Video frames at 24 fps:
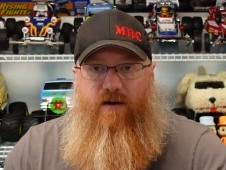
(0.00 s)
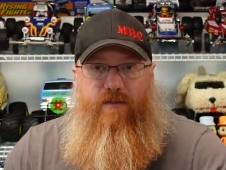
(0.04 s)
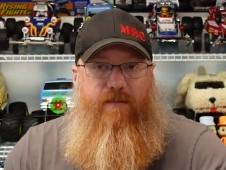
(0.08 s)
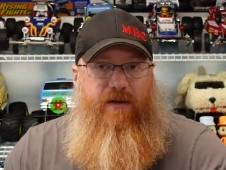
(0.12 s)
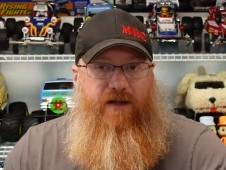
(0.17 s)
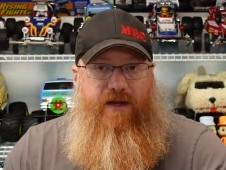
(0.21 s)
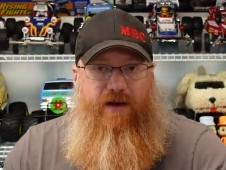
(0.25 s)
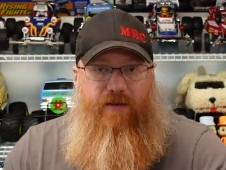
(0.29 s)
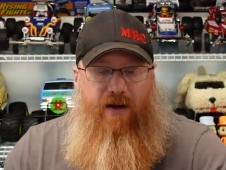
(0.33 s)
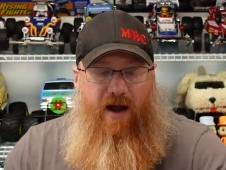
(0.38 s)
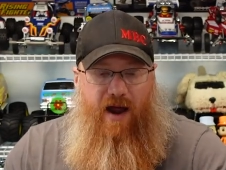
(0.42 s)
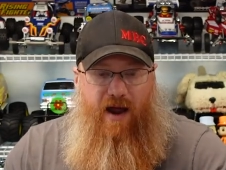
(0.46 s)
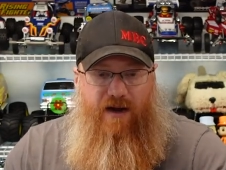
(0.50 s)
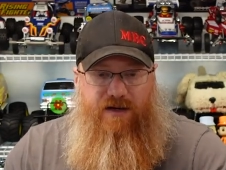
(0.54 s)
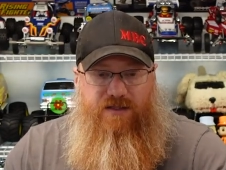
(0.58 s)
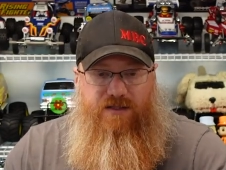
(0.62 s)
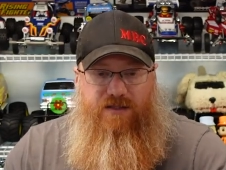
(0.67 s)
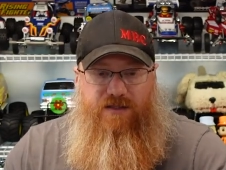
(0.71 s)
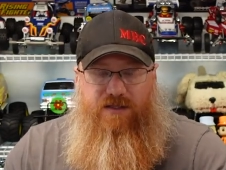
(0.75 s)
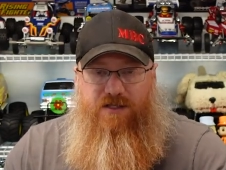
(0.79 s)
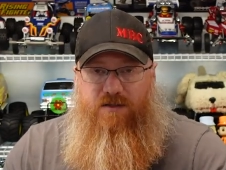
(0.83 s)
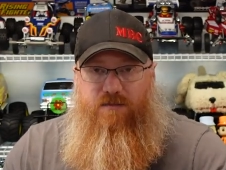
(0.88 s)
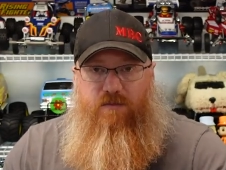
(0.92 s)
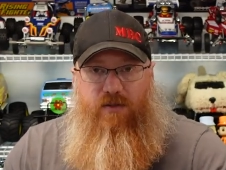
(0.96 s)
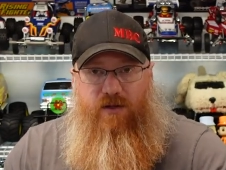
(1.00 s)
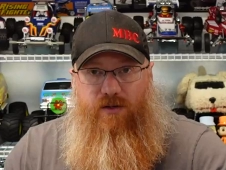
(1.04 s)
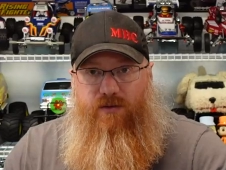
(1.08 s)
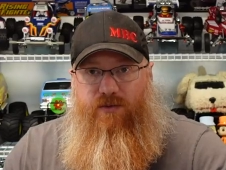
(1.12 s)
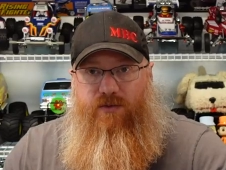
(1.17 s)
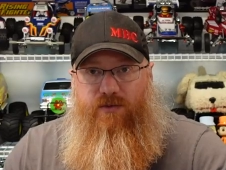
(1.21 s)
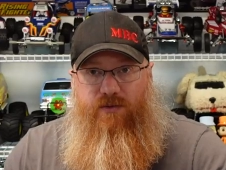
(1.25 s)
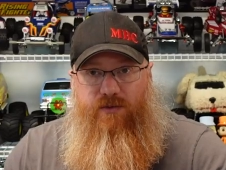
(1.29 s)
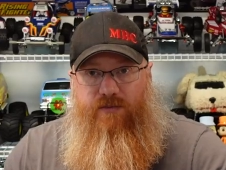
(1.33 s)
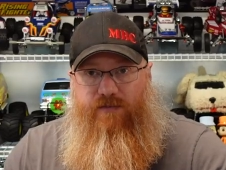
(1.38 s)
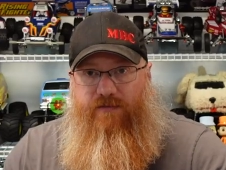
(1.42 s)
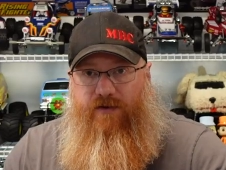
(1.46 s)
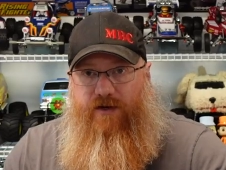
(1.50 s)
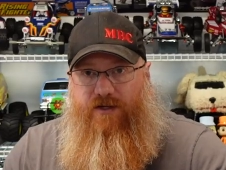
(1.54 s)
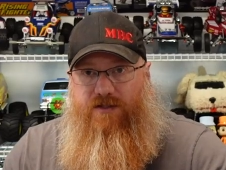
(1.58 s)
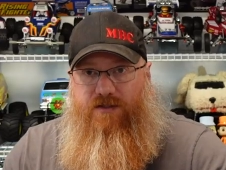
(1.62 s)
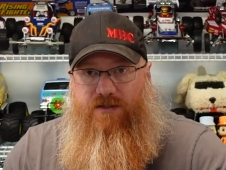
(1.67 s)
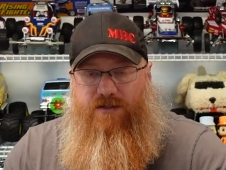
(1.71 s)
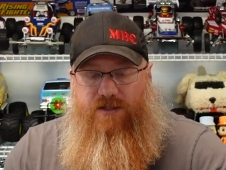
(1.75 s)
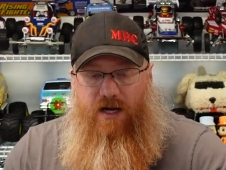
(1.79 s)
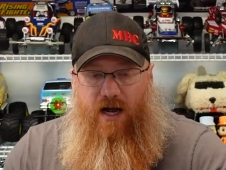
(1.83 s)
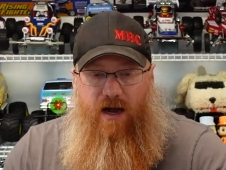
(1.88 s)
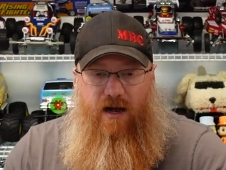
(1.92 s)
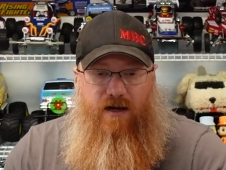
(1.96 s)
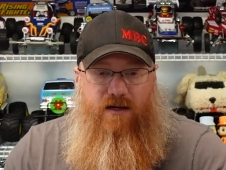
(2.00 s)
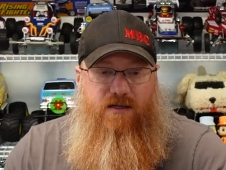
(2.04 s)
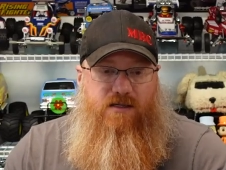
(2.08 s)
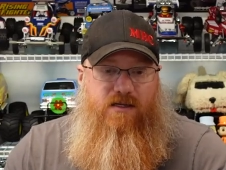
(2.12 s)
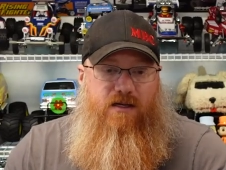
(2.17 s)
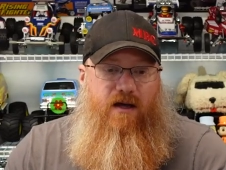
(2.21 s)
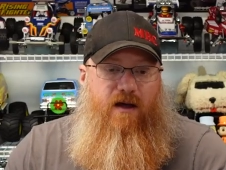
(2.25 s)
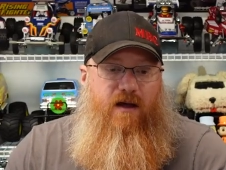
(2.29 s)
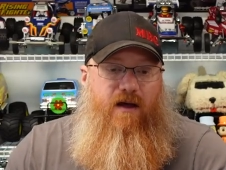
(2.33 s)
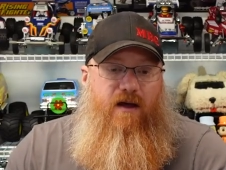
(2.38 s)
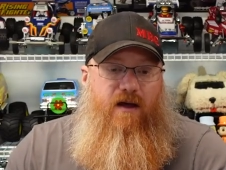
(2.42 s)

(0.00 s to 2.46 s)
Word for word: but they were actually just blue friction shocks.